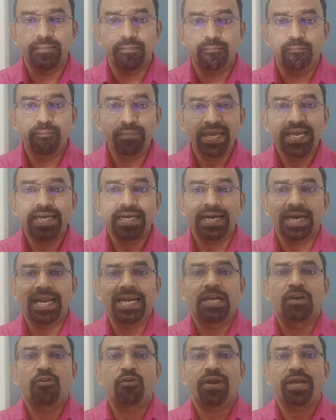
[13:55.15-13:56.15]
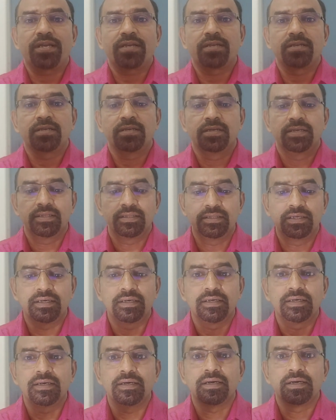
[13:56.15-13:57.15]
attract
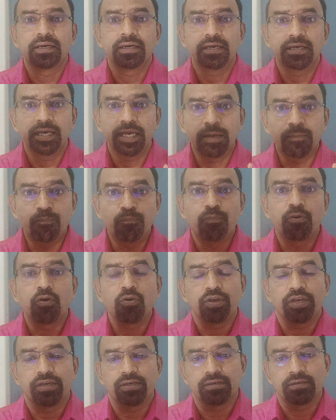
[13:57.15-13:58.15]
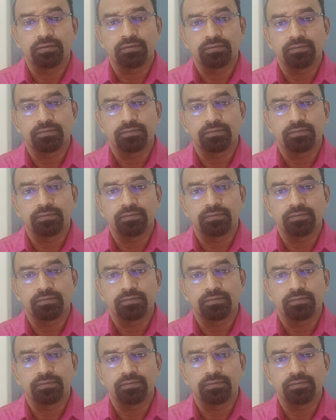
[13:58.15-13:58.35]
the employer?